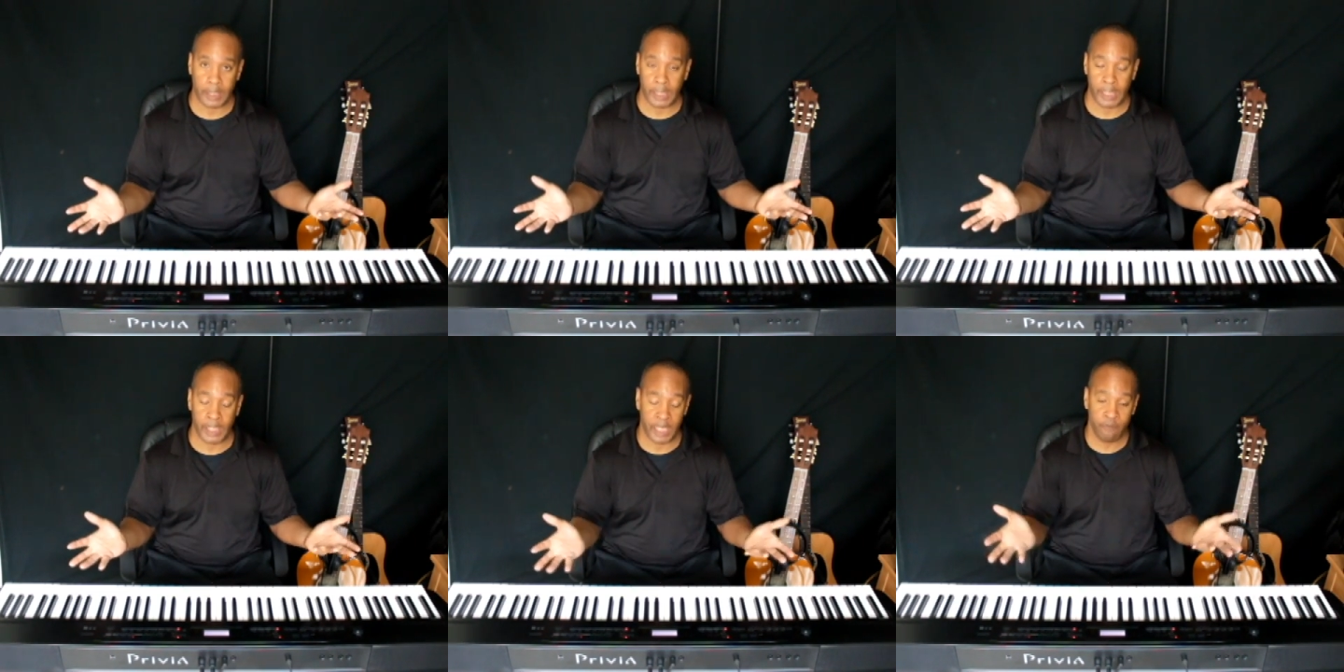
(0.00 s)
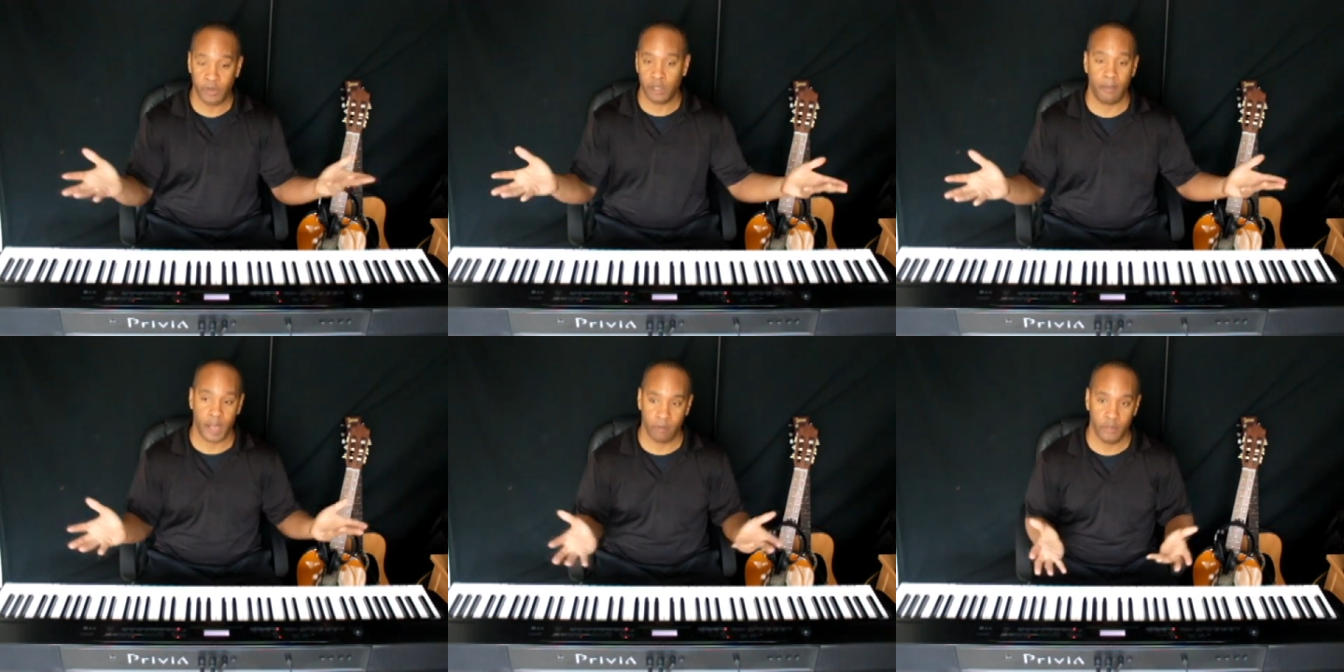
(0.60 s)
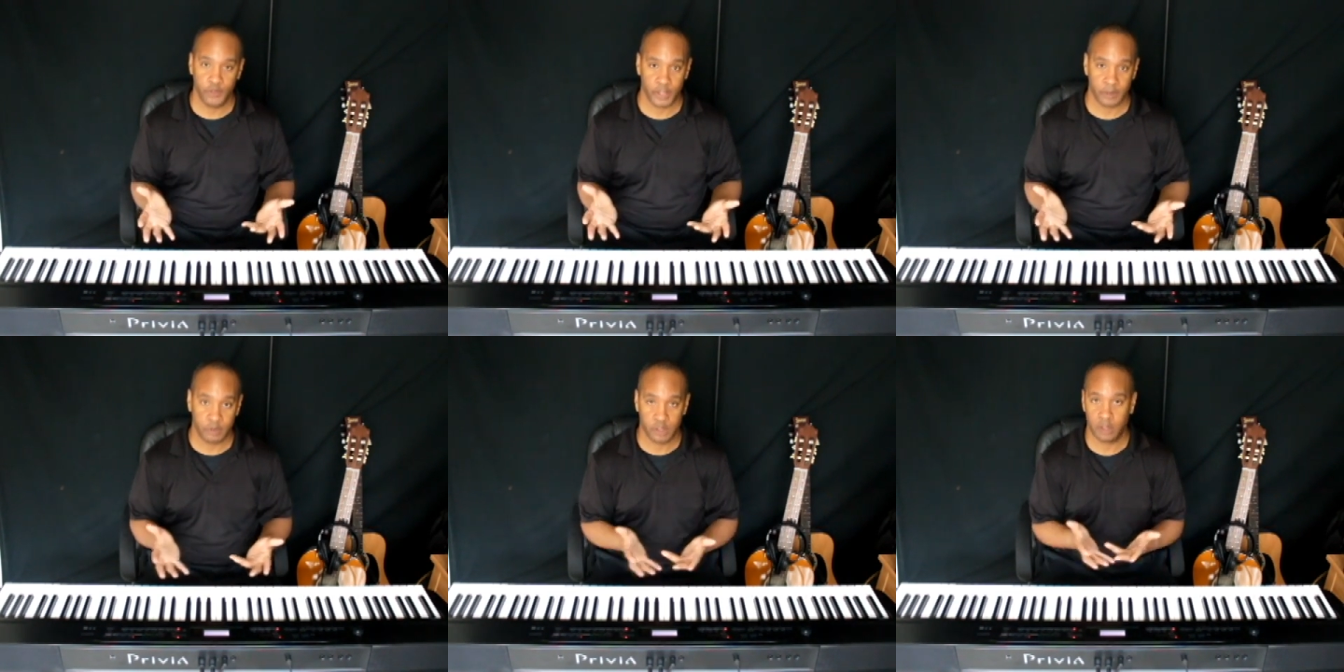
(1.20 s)
an infinite amount of music.
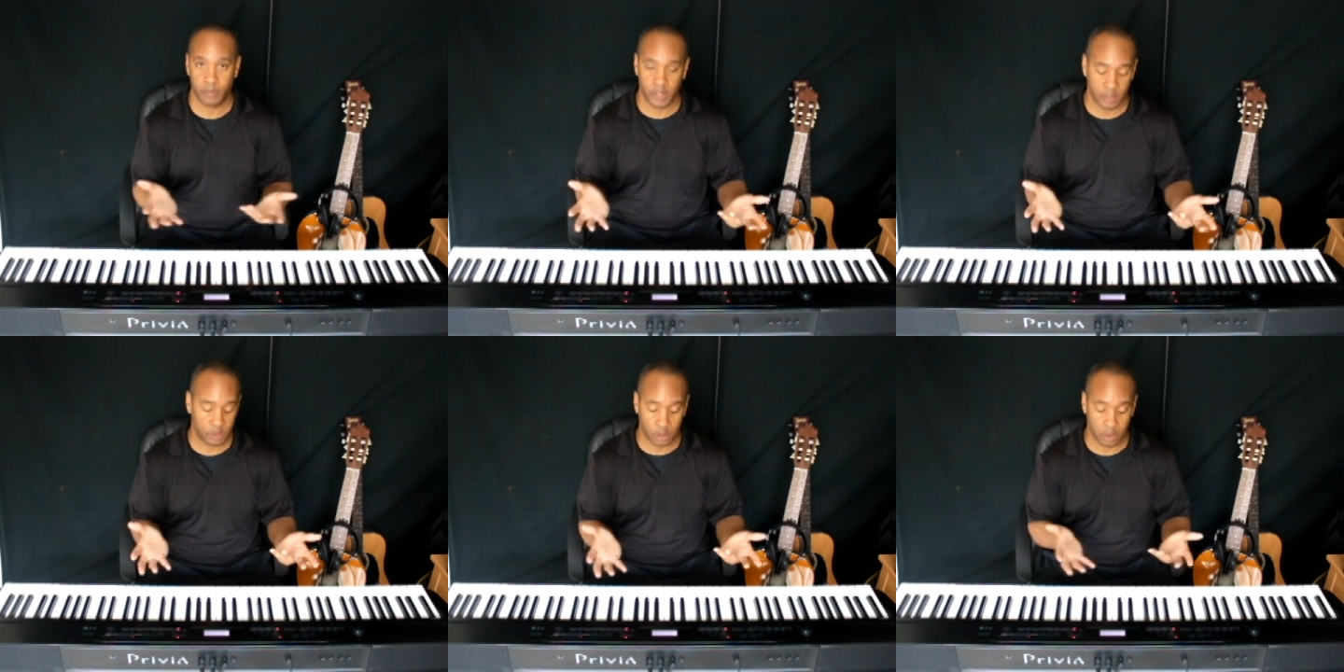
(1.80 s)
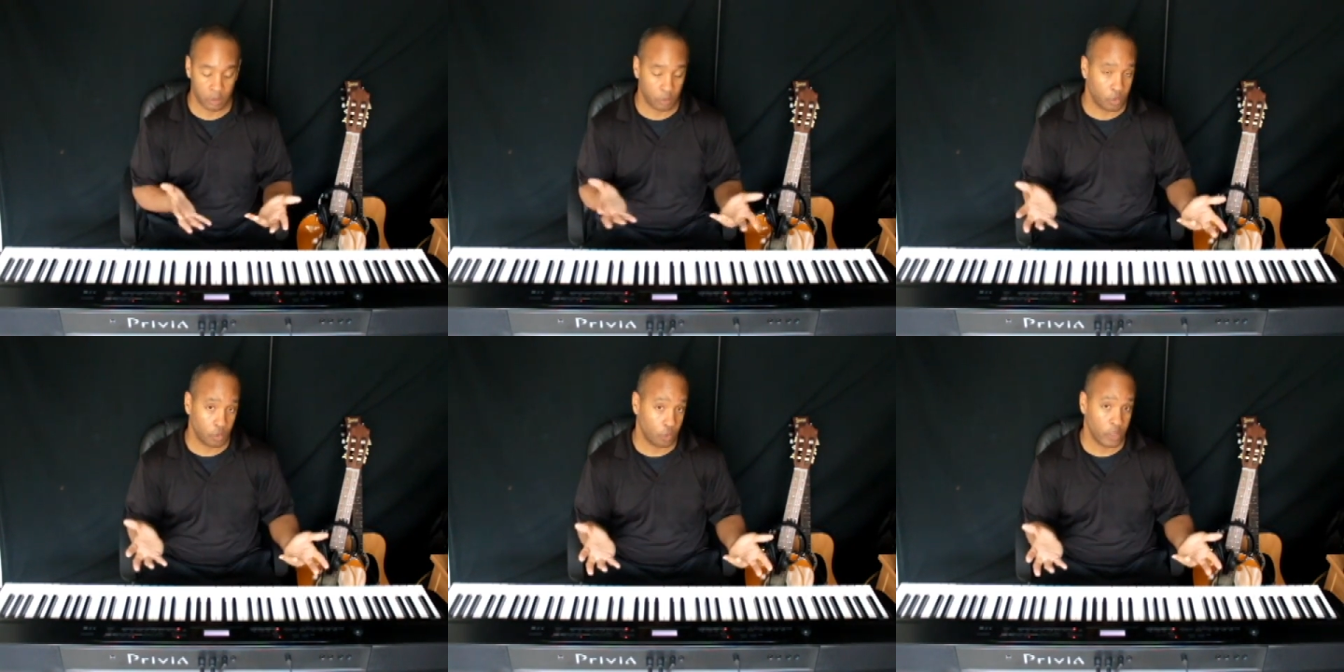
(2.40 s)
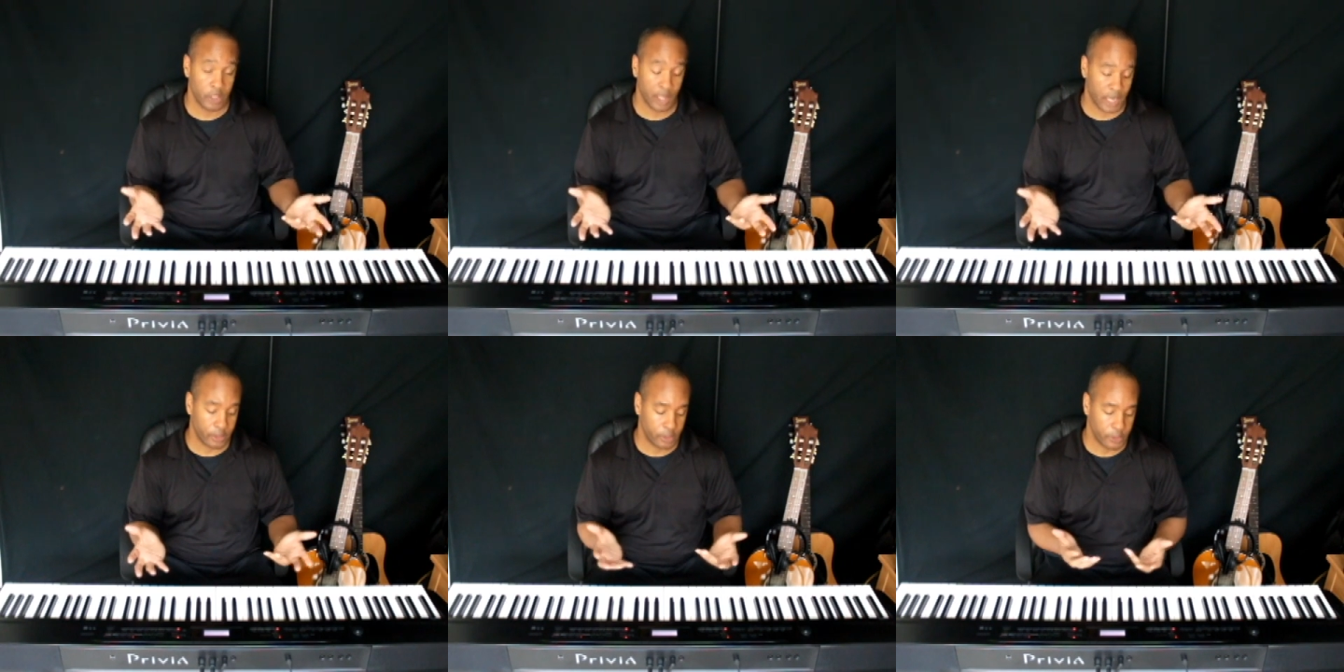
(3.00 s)
It just depends on what you
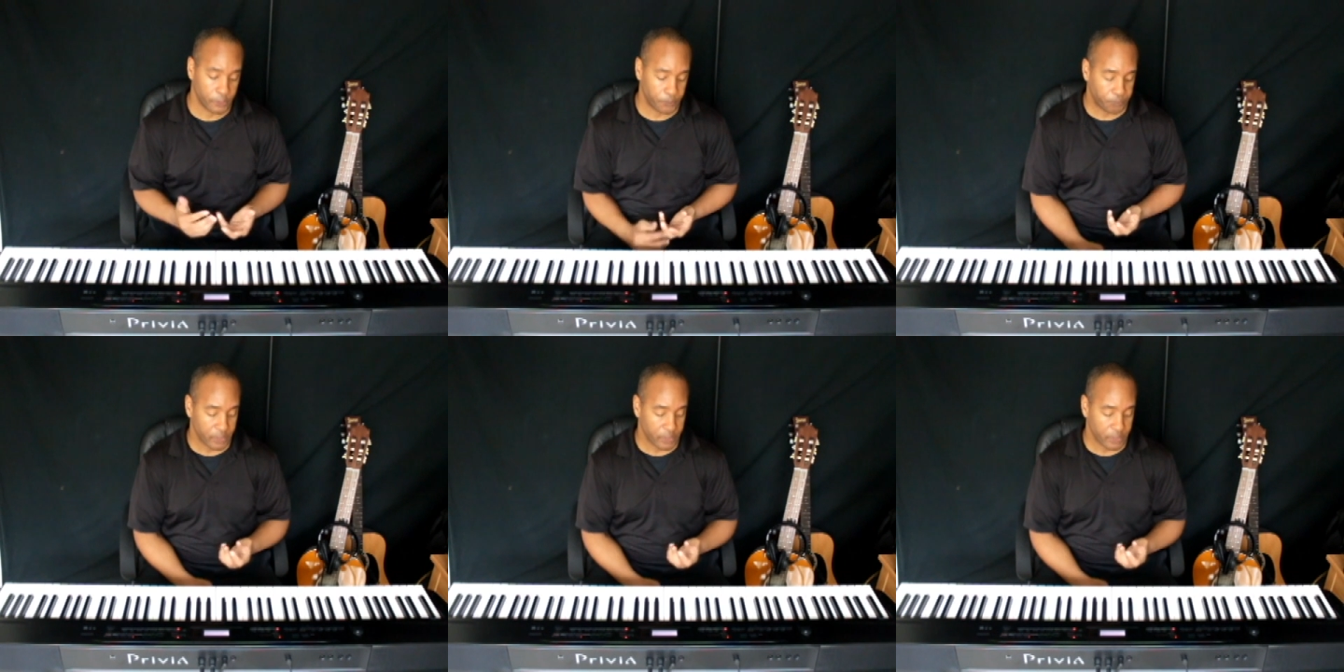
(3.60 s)
like to do.